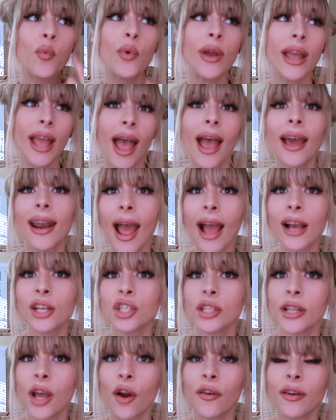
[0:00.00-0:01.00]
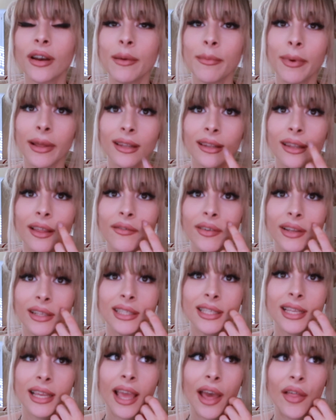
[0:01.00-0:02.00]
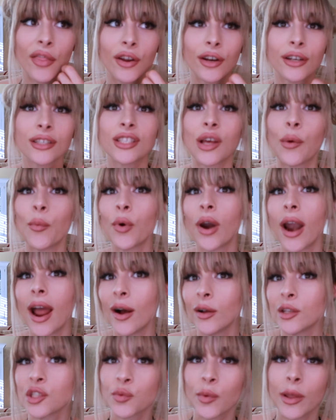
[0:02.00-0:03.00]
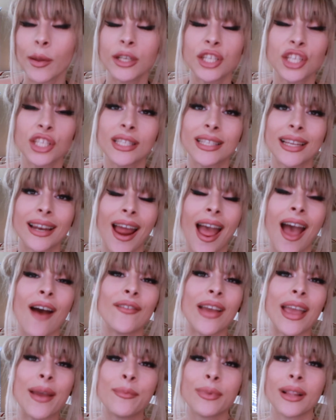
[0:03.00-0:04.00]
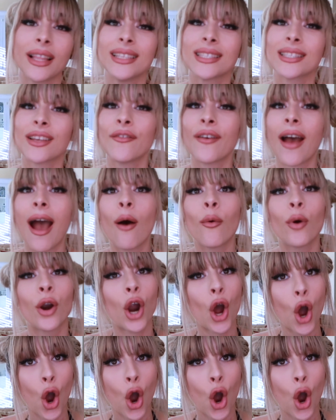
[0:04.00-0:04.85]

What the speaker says: We had actually already been living together somewhere else. We just didn't have a place of our